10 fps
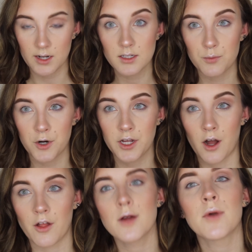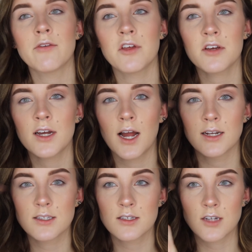it is a pretty color, but I feel like it
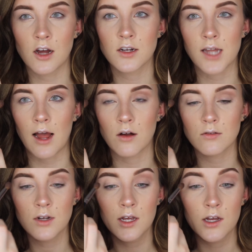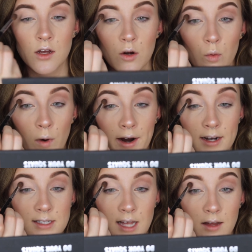kind of stuck down where
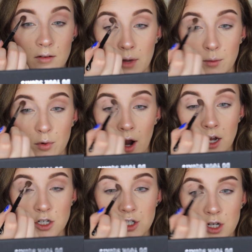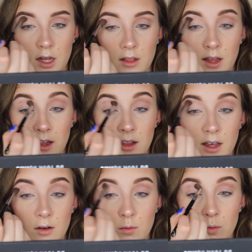I set my brush and then
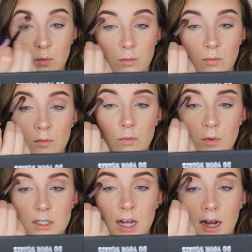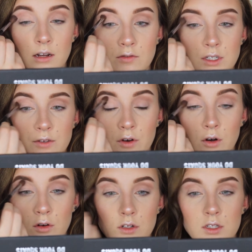like was kind of
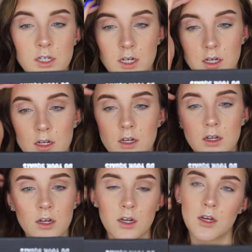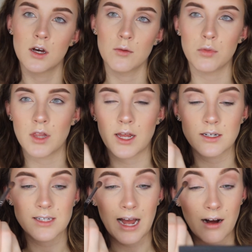difficult to
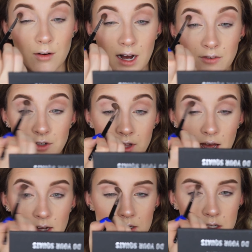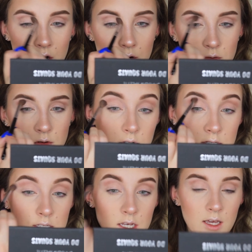blend out after that so we'll
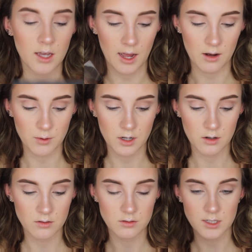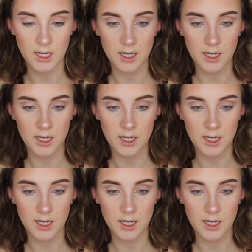see how it goes I